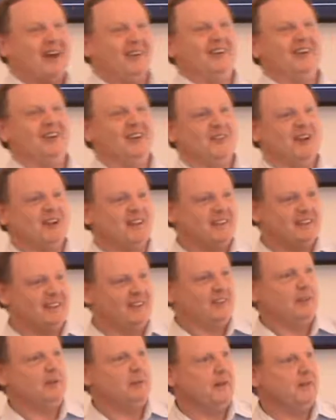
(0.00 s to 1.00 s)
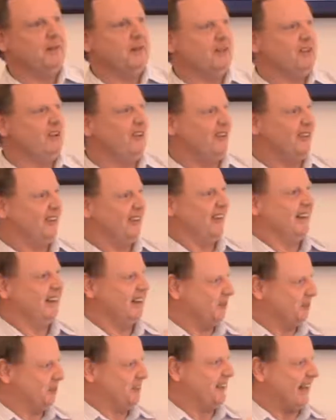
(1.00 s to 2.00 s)
parent. You're going to discipline the children
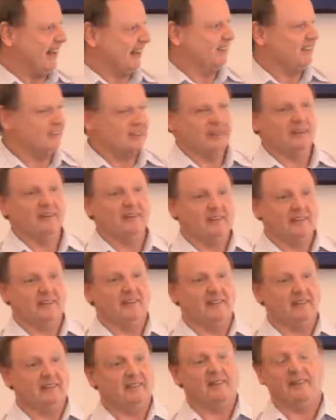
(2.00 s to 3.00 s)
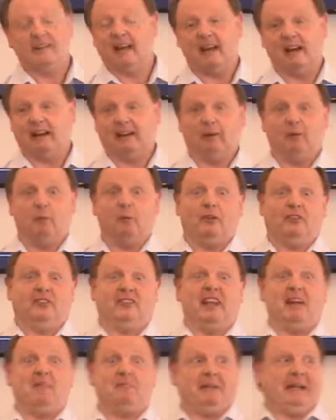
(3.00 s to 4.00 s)
and protect the children and things like that. And I go,
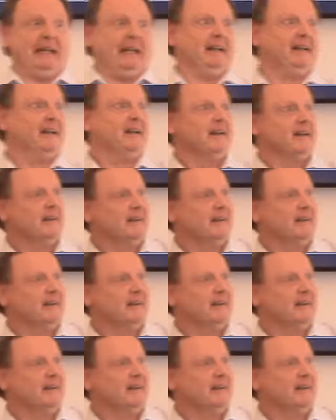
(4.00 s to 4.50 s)
What's that mean?